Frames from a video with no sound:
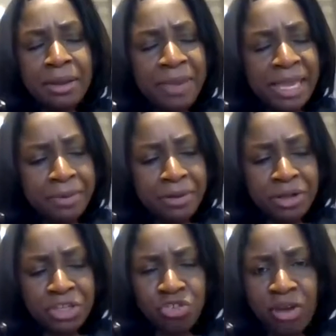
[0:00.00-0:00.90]

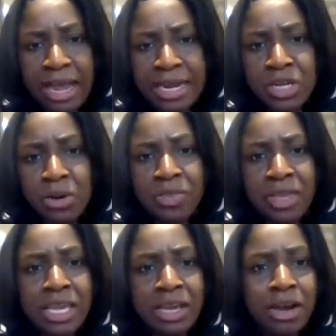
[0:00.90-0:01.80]
people tried to go to
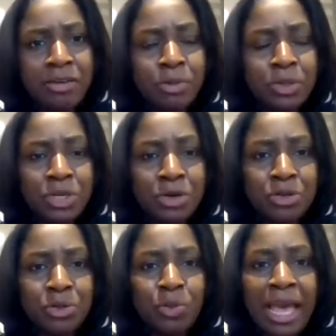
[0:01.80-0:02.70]
the ER and were
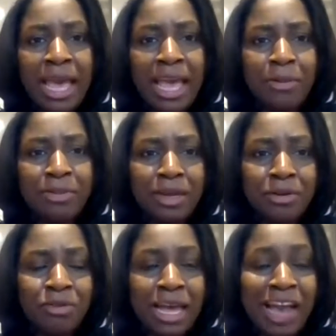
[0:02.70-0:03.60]
turned away when they
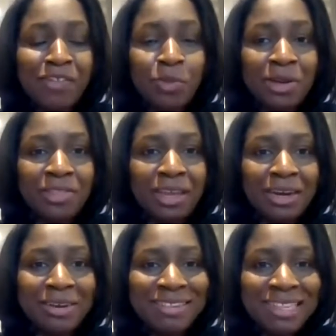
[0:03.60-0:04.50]
arrived, where
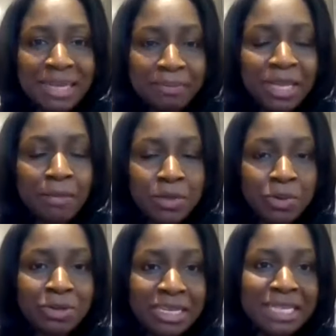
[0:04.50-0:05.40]
their symptoms
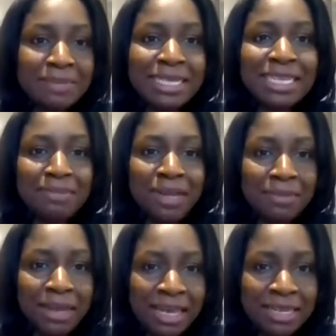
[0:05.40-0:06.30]
were dismissed and
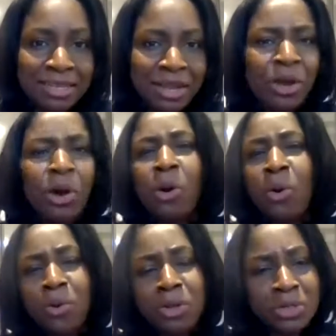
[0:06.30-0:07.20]
minimized.
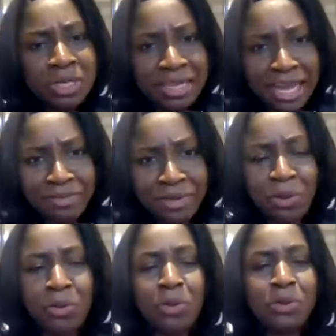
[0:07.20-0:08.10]
Oh, you just have a
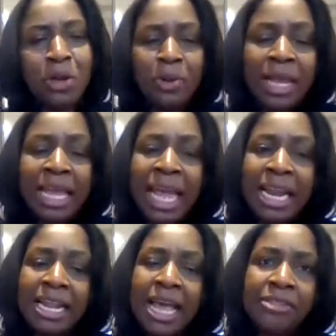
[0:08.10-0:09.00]
cold. Oh,
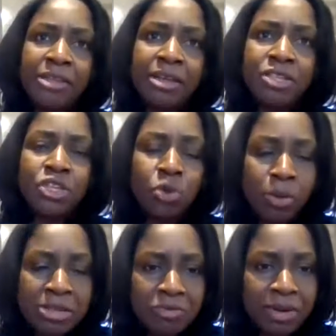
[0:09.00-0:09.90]
and the
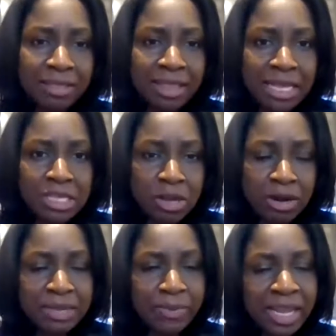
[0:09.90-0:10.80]
stories around that
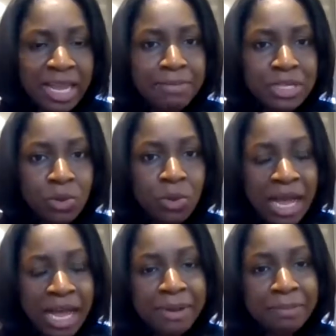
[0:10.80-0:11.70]
started to become so
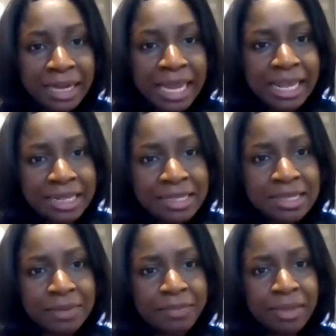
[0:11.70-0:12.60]

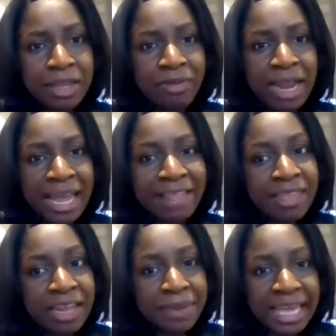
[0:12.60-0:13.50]
commonplace, right,
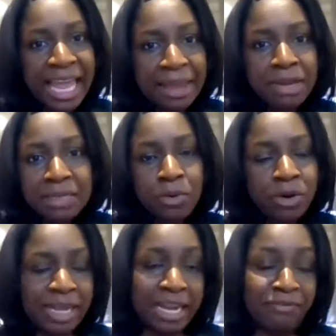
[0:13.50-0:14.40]
that it became much more
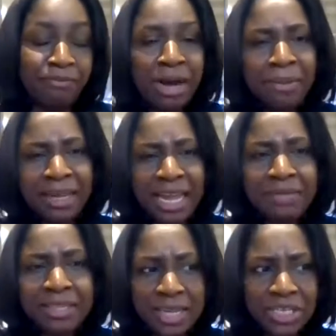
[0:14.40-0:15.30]
of a kind of public
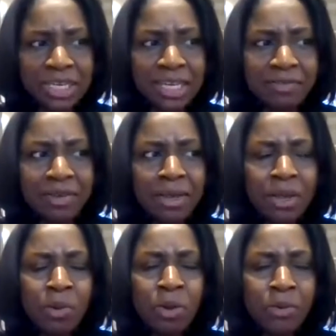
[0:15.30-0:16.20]
conversation of,
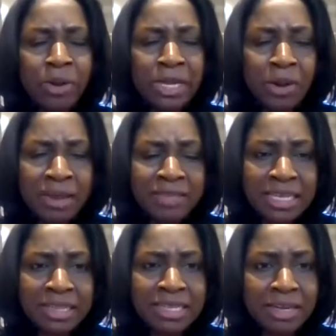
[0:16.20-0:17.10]
well, we know we have to
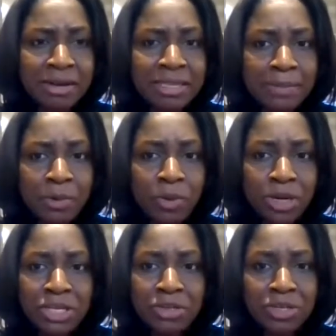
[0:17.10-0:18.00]
take this seriously, but
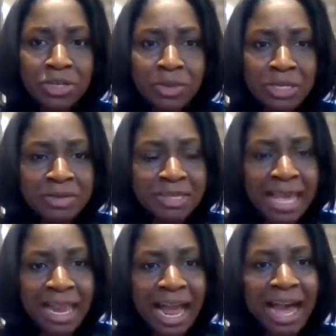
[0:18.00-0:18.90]
what do you do when you
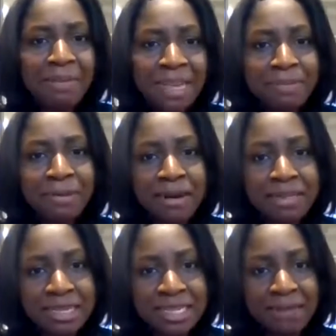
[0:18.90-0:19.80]
say, I'm
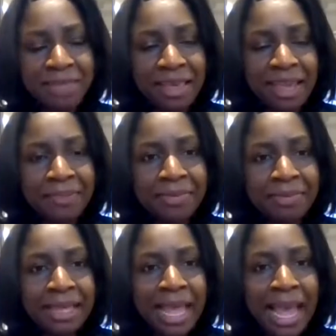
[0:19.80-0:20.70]
experiencing something,
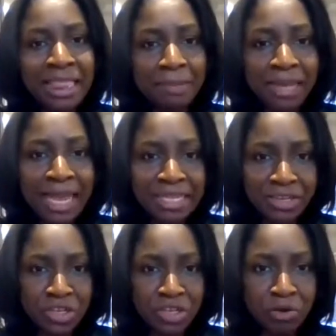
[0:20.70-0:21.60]
and the place
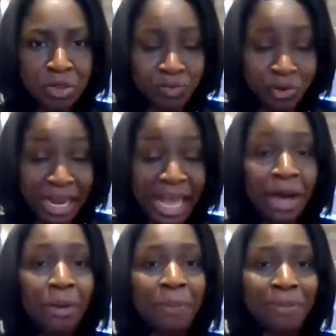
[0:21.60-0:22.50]
that you go to for
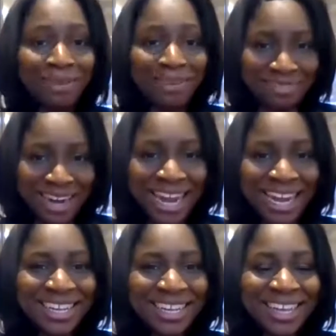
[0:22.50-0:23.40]
help,
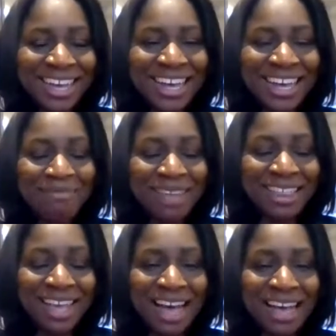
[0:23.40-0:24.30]
right?
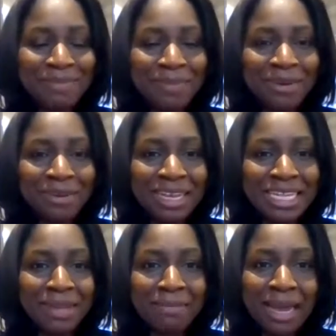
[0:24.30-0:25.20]
If the hospital
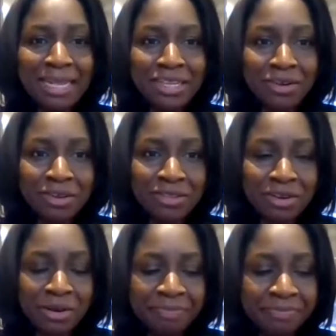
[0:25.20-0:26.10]
is minimizing your
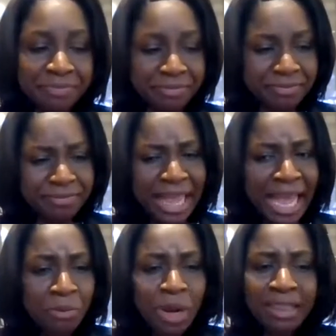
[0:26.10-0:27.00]
concern.
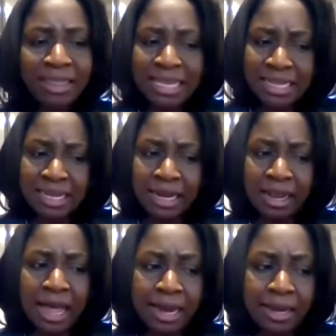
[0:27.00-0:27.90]
And one of the things I said a
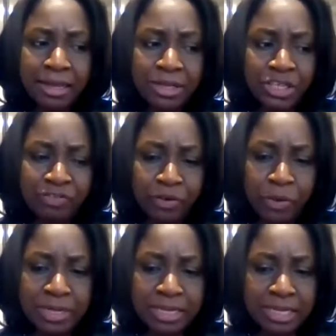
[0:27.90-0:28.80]
lot to
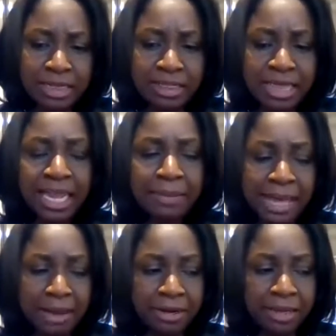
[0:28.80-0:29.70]
folks to think
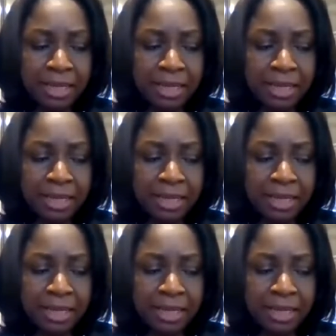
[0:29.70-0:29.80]
about,